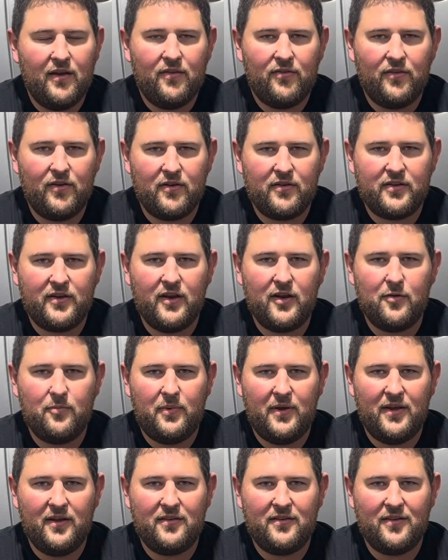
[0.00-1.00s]
there's gonna
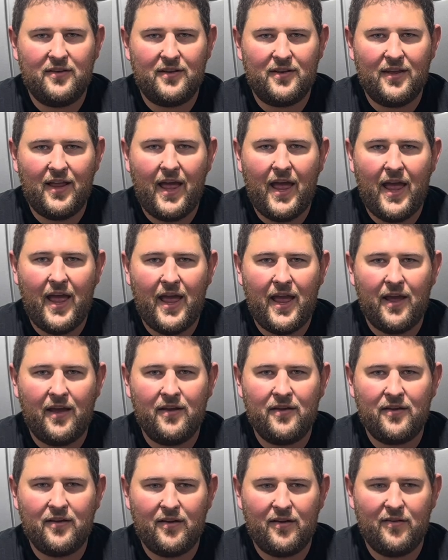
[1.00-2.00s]
be a
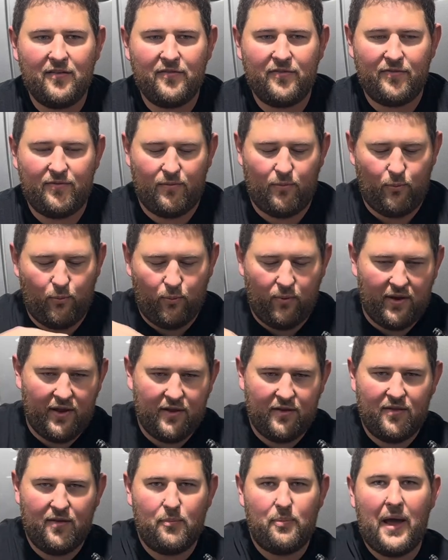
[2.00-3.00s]
delay of
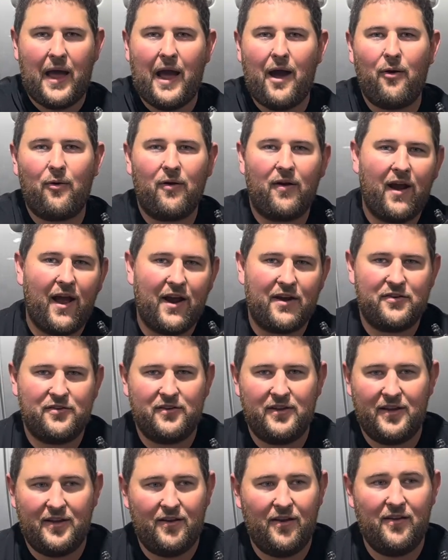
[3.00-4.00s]
when the power
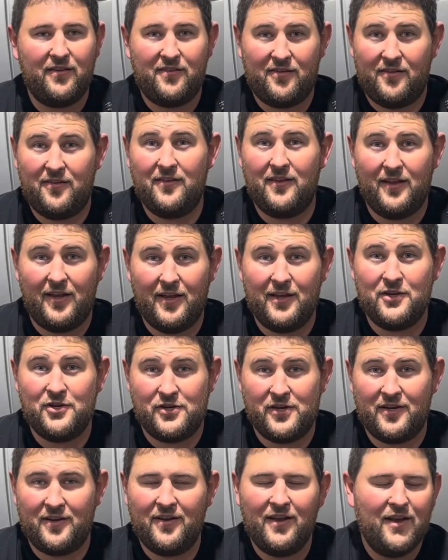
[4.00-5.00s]
actually gets to the
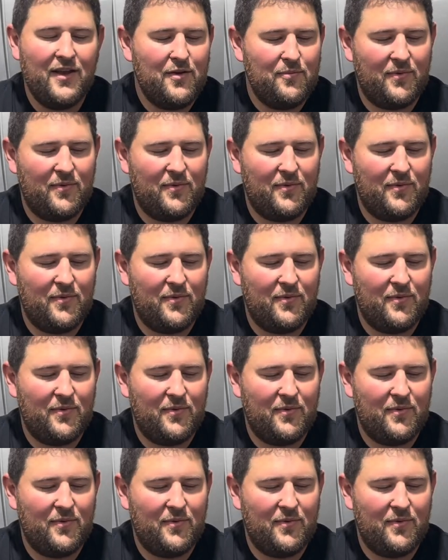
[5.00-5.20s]
engine,